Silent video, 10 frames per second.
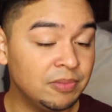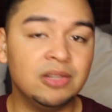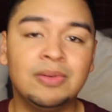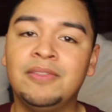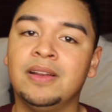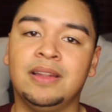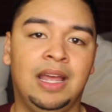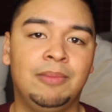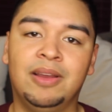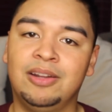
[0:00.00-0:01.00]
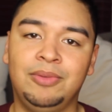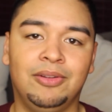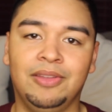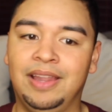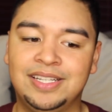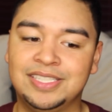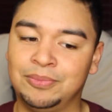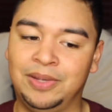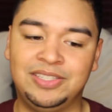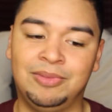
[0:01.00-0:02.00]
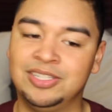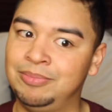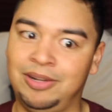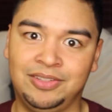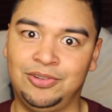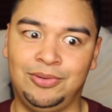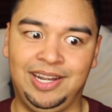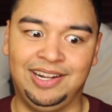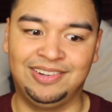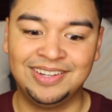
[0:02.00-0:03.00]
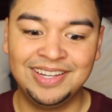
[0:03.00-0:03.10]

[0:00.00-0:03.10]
You know what, fuck that, I'm not gonna read all that. That's just way too much, I'm not in school right now.